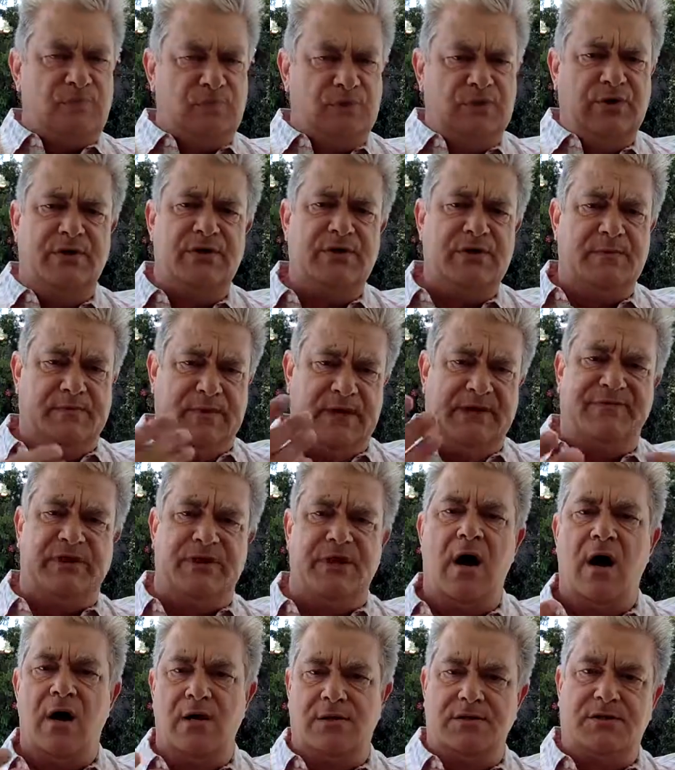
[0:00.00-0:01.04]
So it's a bit of a
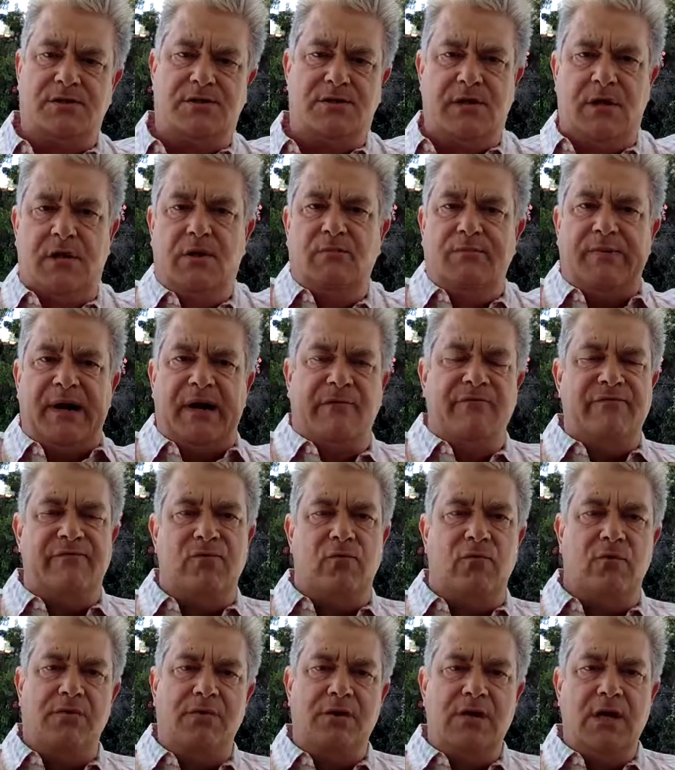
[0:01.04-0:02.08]
dance, you know, back and
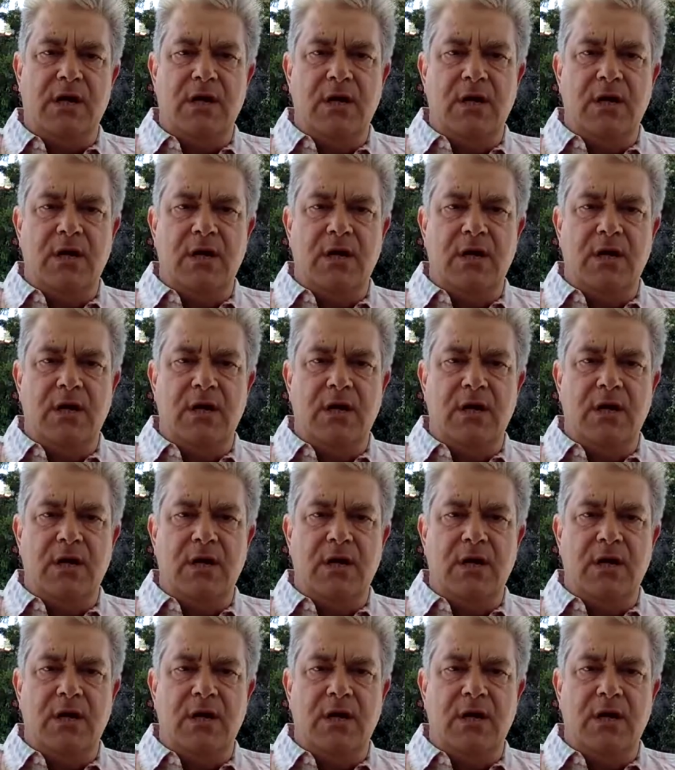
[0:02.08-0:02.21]
forth.